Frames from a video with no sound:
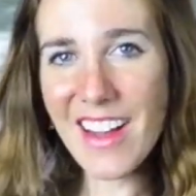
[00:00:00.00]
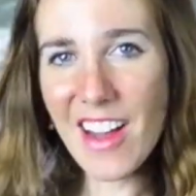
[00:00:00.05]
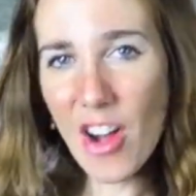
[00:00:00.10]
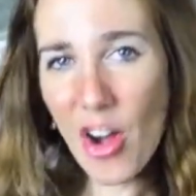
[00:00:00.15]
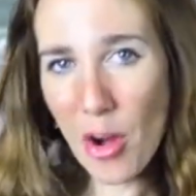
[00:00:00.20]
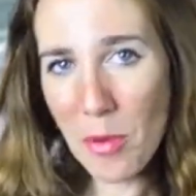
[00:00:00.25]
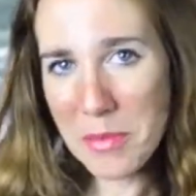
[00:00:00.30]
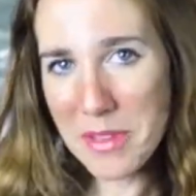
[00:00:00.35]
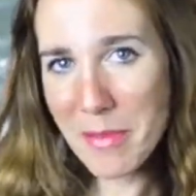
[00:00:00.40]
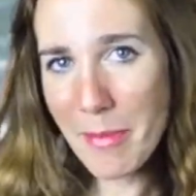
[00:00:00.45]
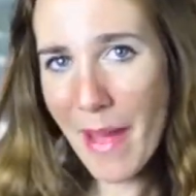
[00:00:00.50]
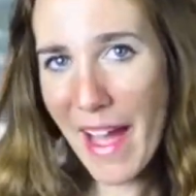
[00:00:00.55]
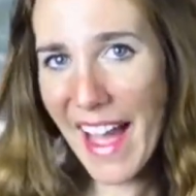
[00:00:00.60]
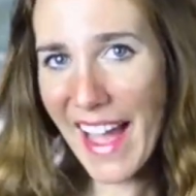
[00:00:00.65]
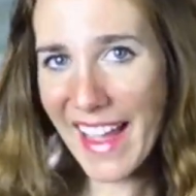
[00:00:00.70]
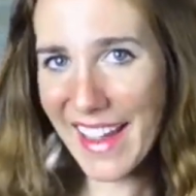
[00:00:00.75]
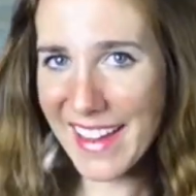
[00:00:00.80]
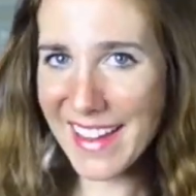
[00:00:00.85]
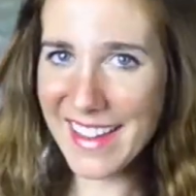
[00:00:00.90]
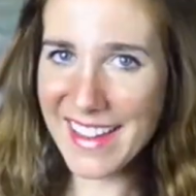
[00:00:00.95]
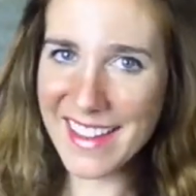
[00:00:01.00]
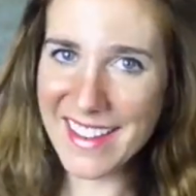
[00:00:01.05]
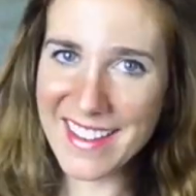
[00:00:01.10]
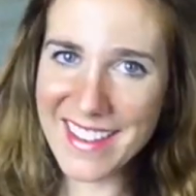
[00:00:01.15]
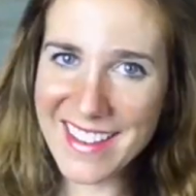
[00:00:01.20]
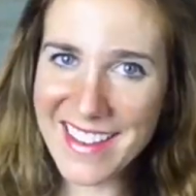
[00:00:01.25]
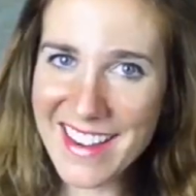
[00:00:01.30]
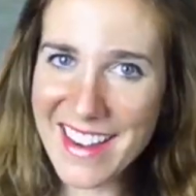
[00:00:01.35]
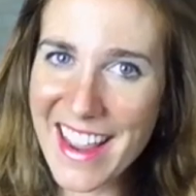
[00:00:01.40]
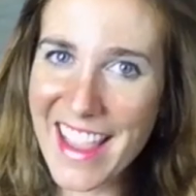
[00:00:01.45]
I'll be back
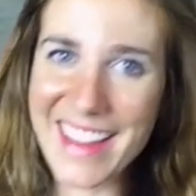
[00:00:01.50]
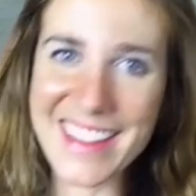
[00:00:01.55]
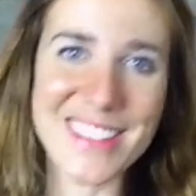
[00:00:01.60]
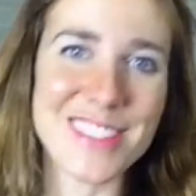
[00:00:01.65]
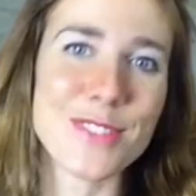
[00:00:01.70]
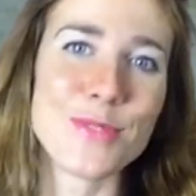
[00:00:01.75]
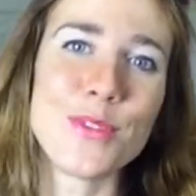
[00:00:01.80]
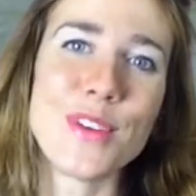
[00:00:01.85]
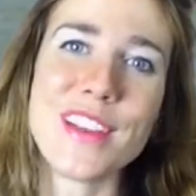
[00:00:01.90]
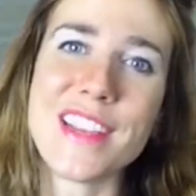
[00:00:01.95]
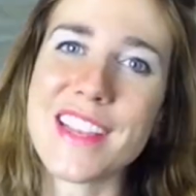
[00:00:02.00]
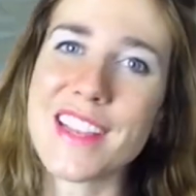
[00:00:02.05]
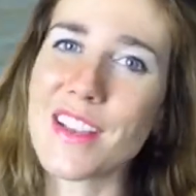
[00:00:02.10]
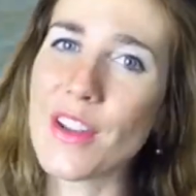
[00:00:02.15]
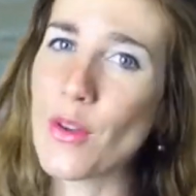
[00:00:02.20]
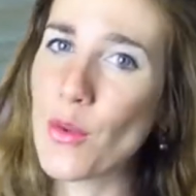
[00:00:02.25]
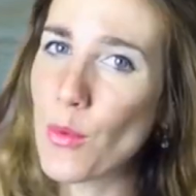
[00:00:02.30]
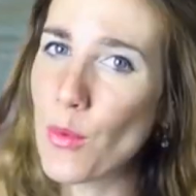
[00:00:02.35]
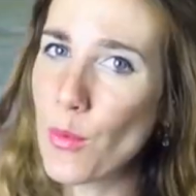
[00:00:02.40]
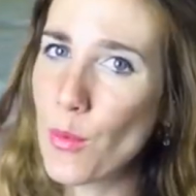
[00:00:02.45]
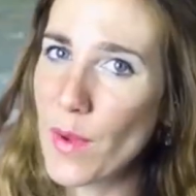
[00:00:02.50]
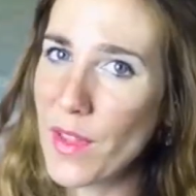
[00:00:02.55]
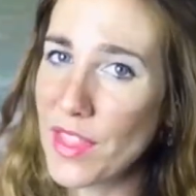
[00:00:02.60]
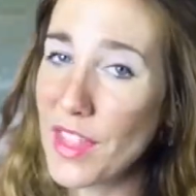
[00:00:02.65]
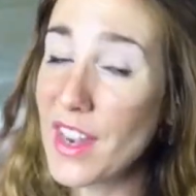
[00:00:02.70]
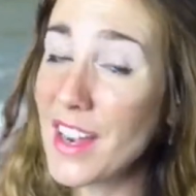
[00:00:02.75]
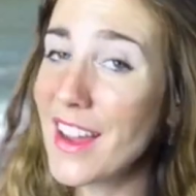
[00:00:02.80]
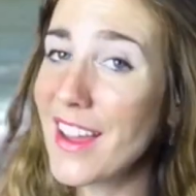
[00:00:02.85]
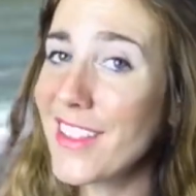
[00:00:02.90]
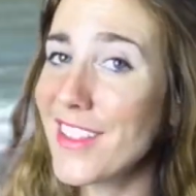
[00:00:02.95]
next week with
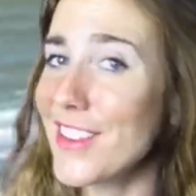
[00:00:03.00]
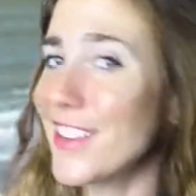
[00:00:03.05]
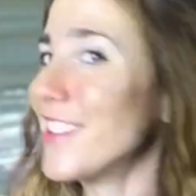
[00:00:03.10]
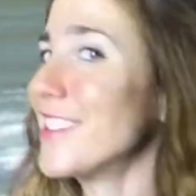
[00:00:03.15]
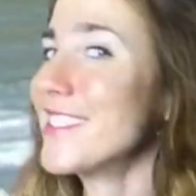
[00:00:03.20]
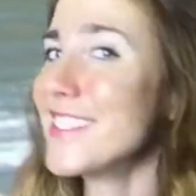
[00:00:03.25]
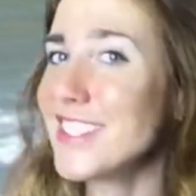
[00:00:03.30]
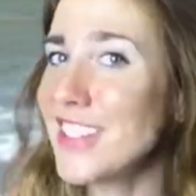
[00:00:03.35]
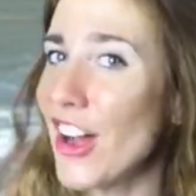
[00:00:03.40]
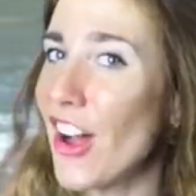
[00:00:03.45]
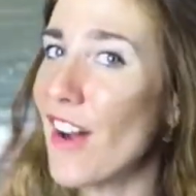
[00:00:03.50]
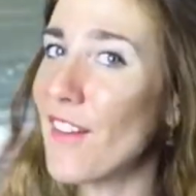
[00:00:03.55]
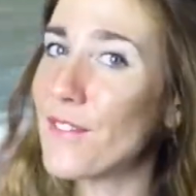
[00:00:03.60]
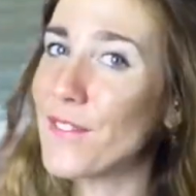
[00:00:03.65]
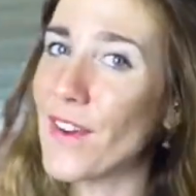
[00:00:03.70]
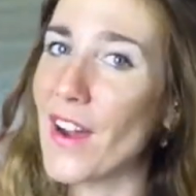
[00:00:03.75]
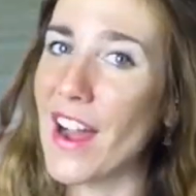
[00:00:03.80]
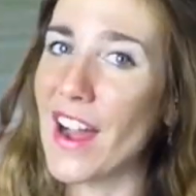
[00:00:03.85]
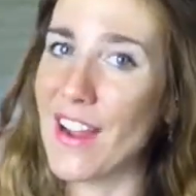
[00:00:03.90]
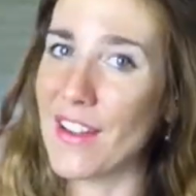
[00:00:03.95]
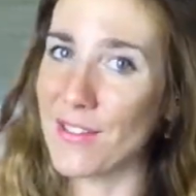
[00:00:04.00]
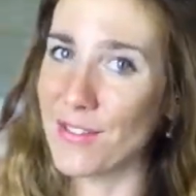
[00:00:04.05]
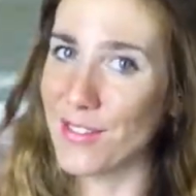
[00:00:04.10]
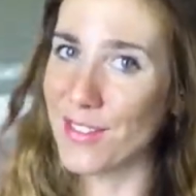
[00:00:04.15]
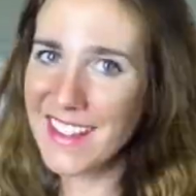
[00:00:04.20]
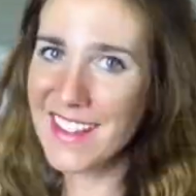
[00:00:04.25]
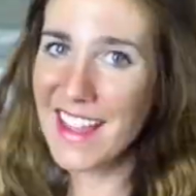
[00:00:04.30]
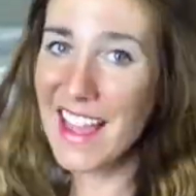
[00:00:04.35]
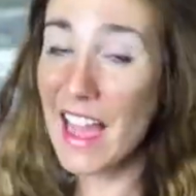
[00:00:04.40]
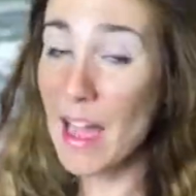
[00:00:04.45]
another top five.
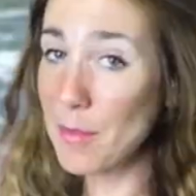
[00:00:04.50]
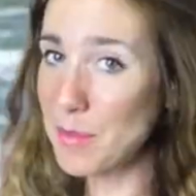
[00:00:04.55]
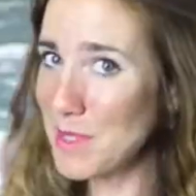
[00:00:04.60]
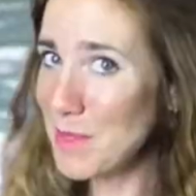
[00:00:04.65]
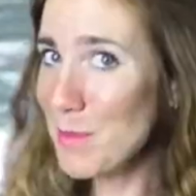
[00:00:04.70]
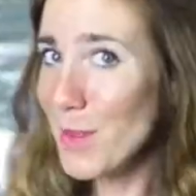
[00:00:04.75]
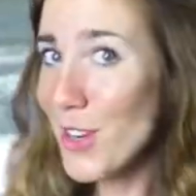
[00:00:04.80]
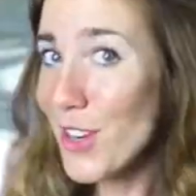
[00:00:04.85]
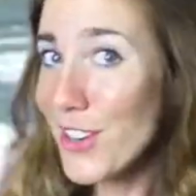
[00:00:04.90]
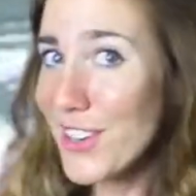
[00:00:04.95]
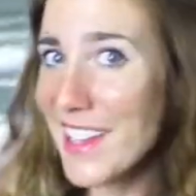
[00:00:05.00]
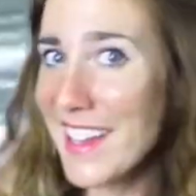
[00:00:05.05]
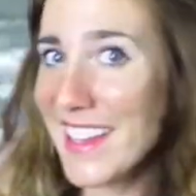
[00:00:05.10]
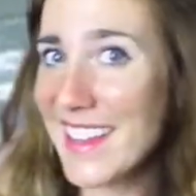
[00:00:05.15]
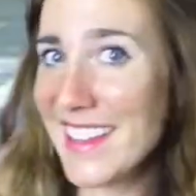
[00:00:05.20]
Happy boating.